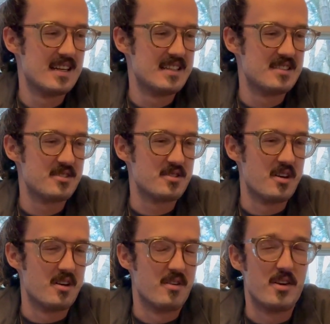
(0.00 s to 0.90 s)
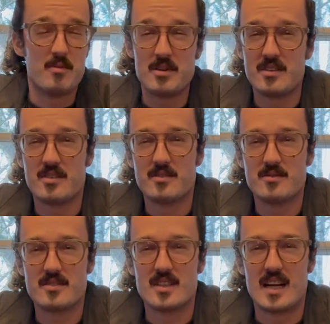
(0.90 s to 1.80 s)
So nobody
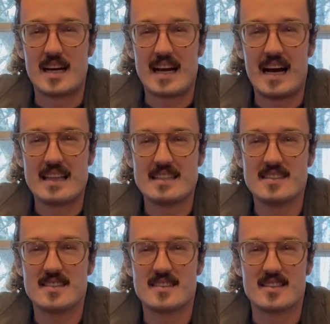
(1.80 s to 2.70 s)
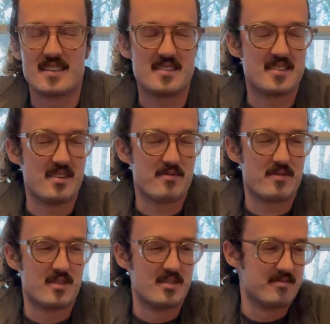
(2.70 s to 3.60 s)
knows that I got this except
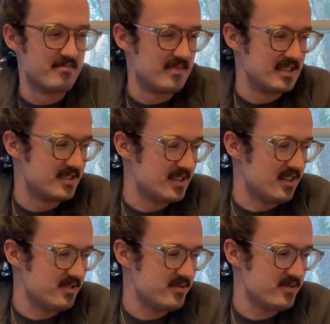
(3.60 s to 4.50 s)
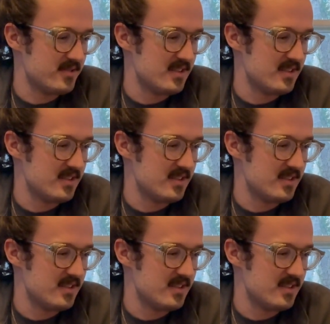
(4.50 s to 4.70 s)
for myself.